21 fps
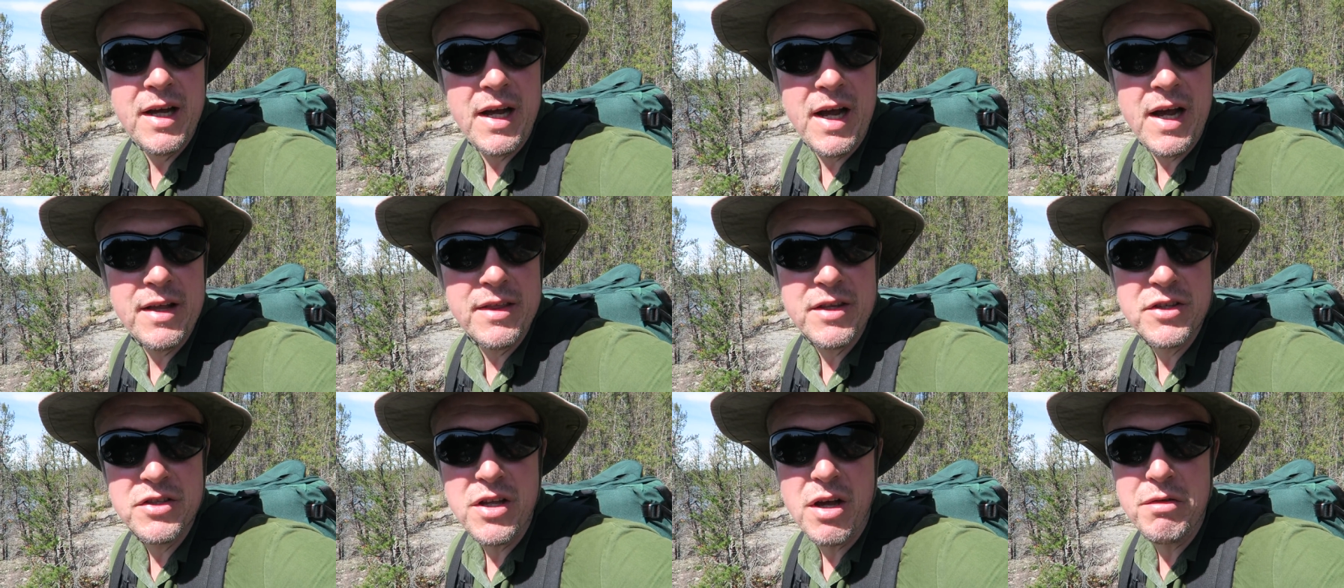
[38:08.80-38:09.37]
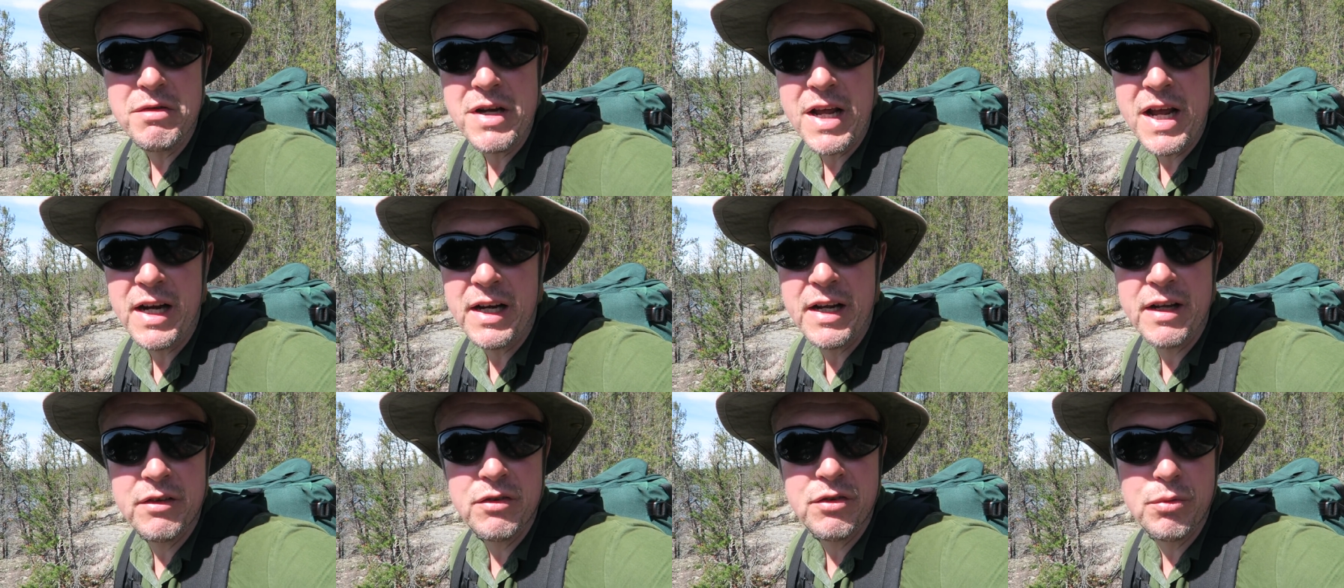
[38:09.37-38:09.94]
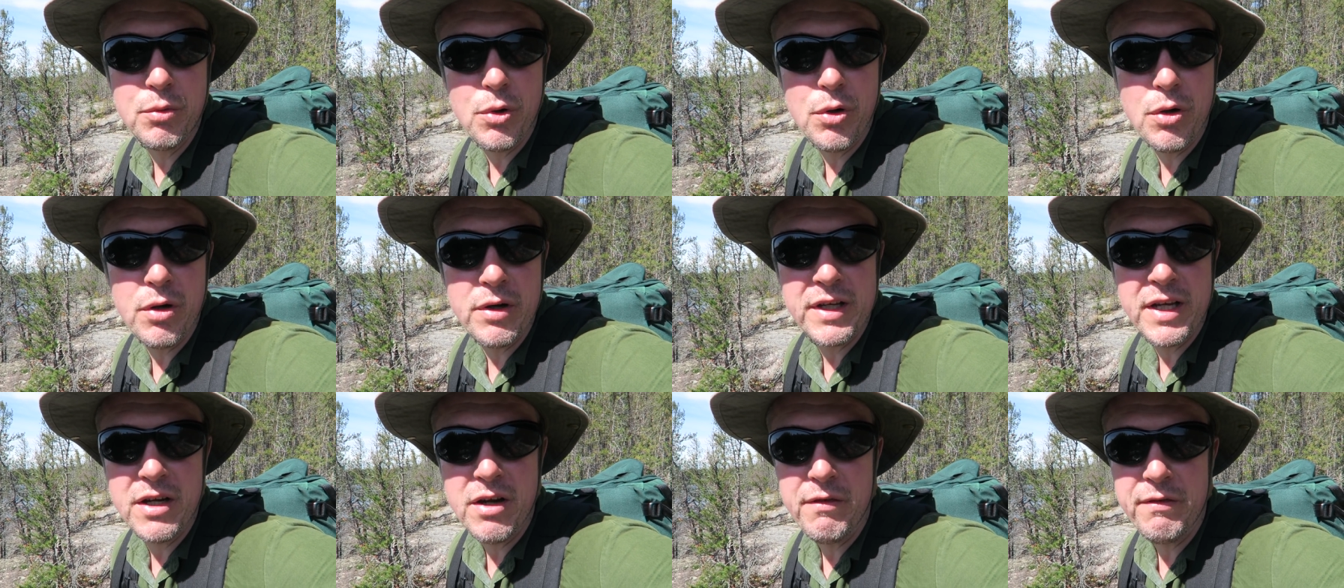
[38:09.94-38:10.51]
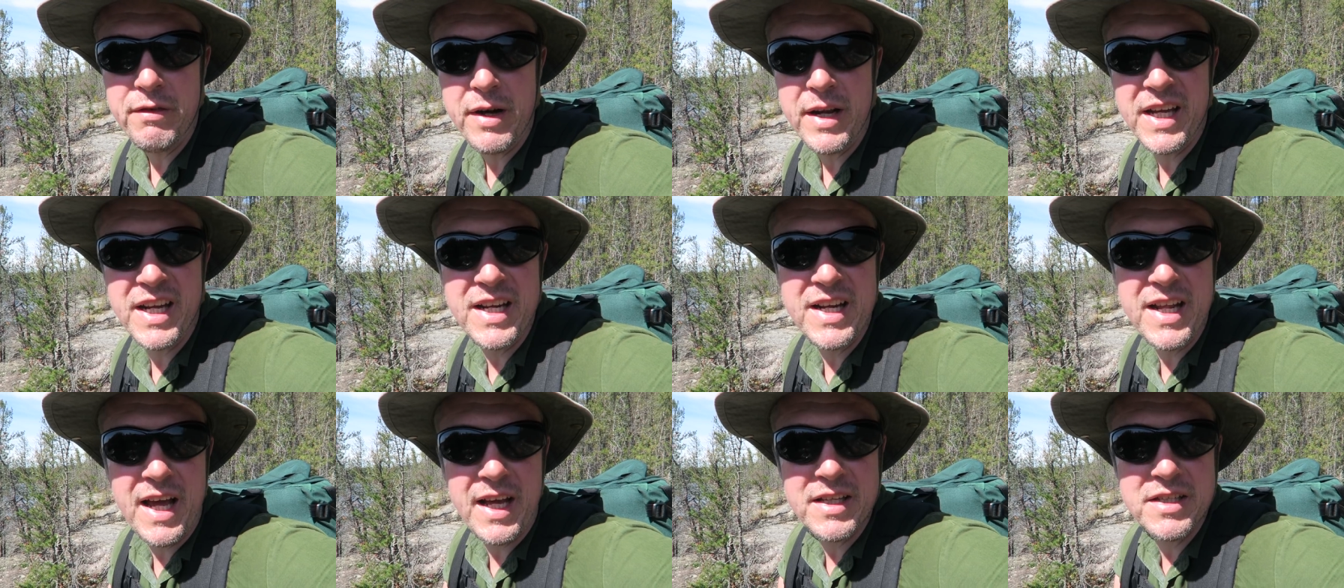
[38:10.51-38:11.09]
There's no kneeling thwart. You're not very
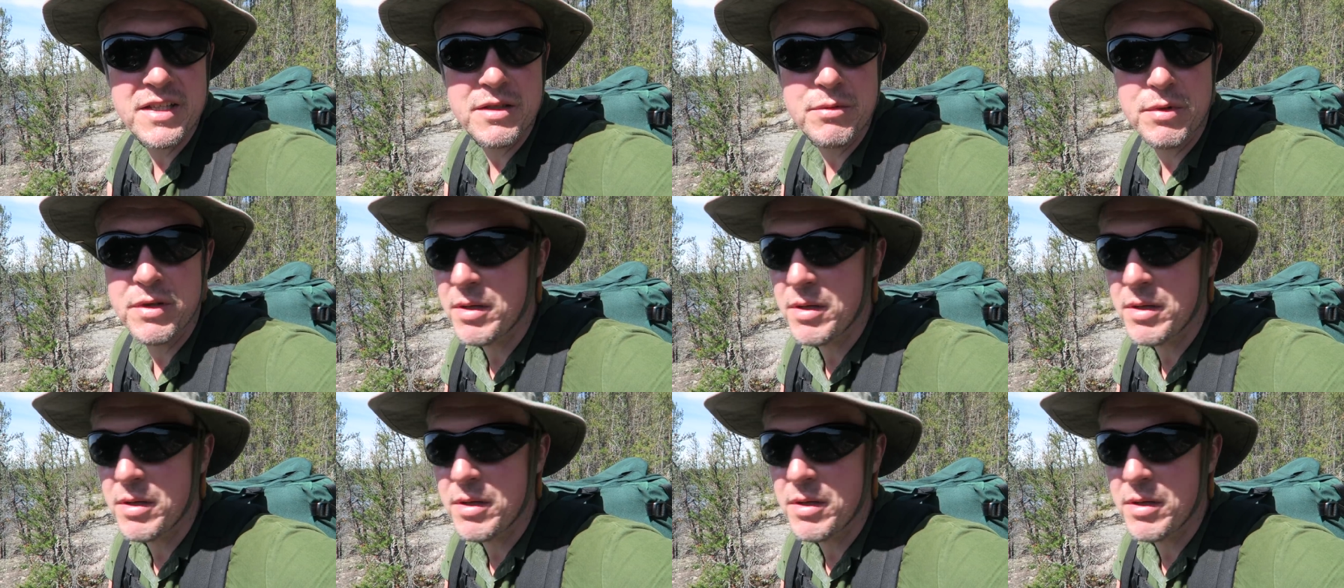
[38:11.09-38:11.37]
connected